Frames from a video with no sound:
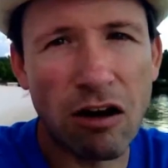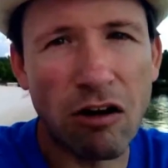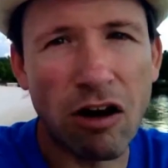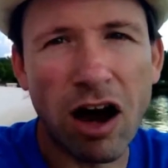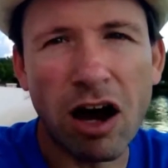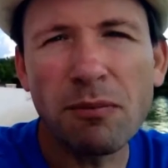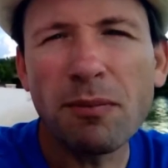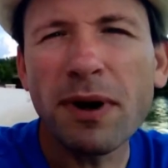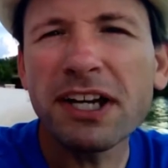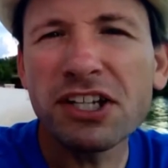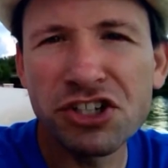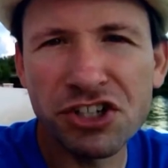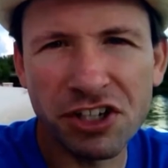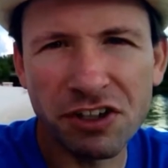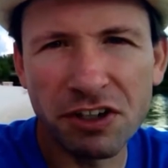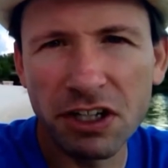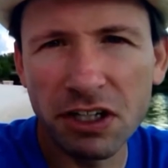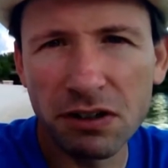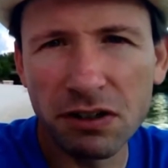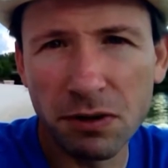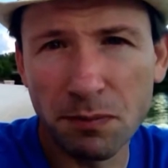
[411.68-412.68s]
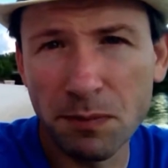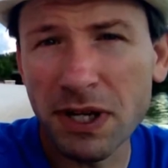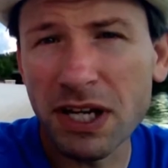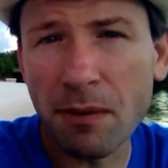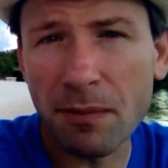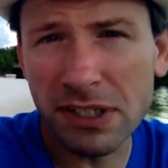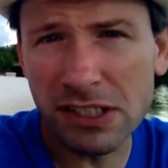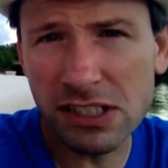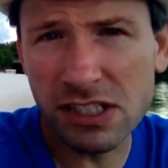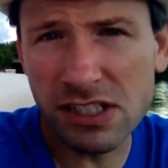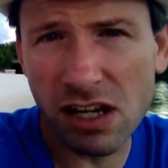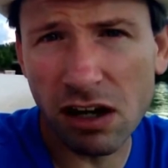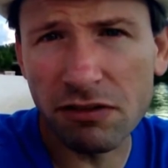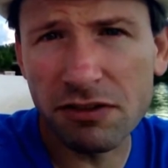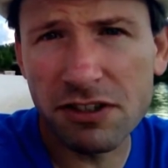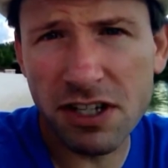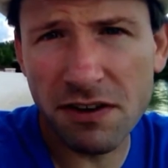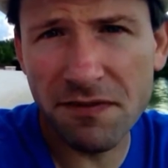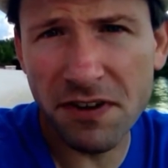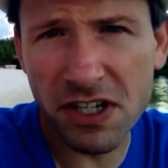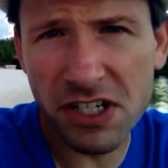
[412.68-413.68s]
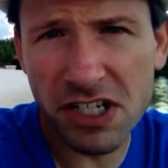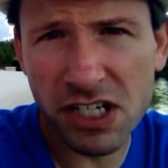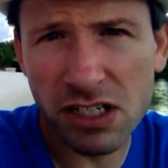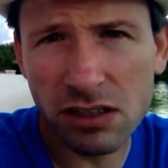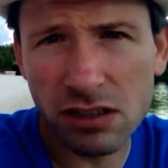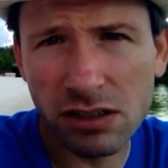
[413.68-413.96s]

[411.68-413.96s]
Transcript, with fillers: on my journey to becoming self sufficient,